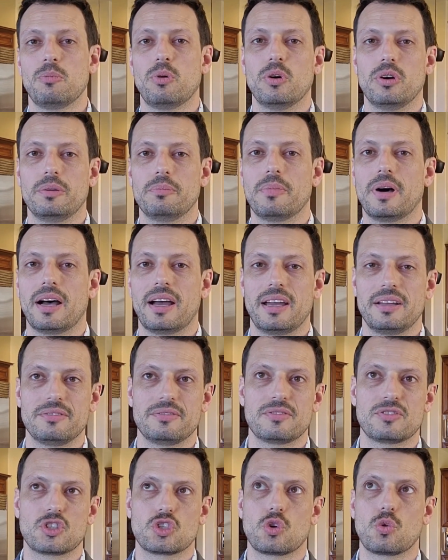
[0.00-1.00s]
put my
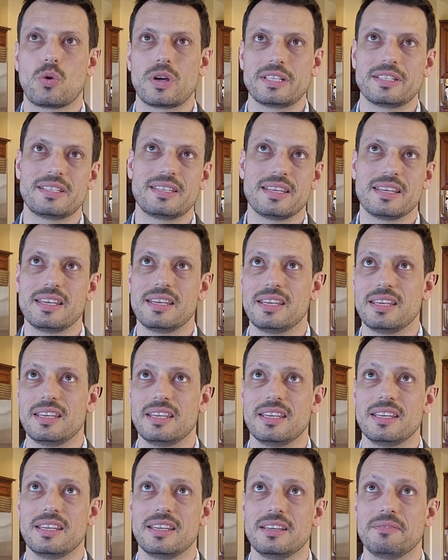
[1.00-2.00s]

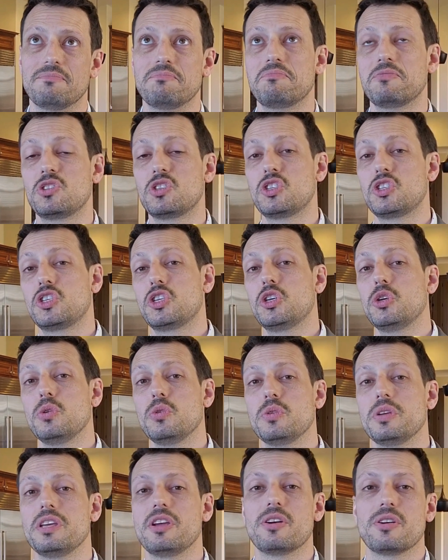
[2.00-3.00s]

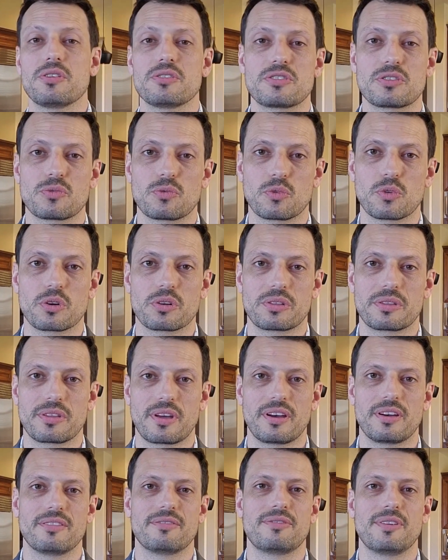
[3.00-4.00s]
22 years worth
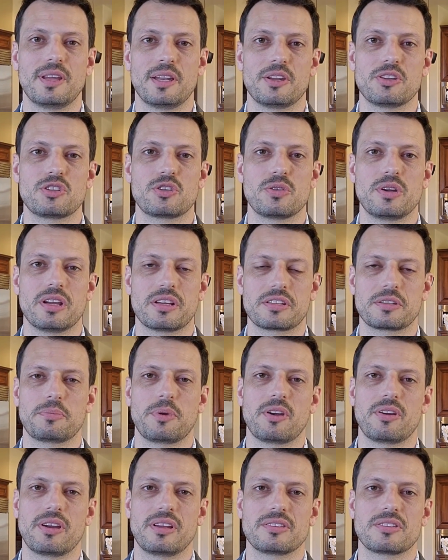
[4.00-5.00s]
of industry
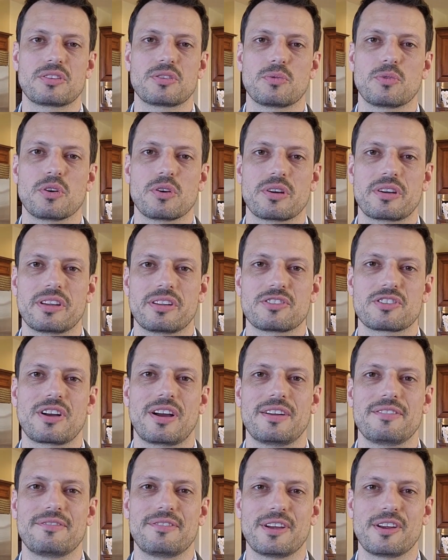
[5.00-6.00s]
experience to work and
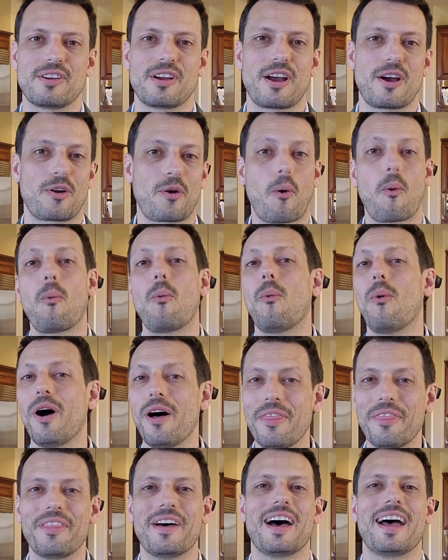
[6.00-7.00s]
try and figure out
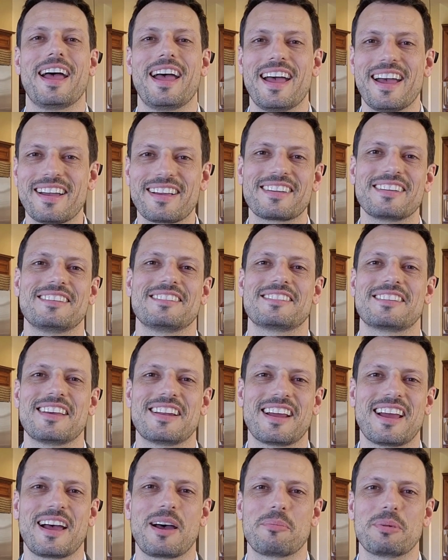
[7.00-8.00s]
what the heck is
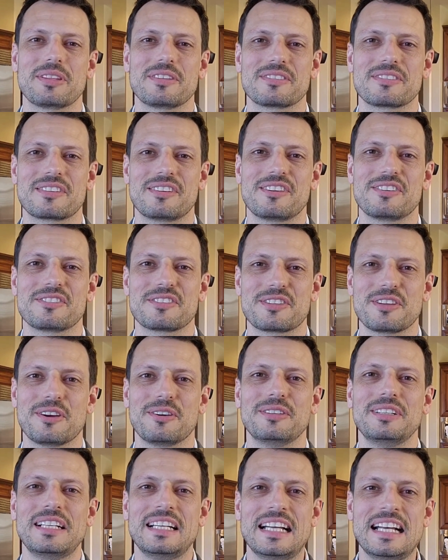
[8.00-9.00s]
going to happen this year.
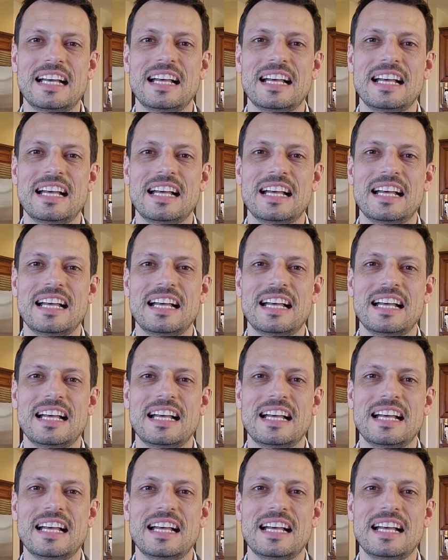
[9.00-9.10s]
So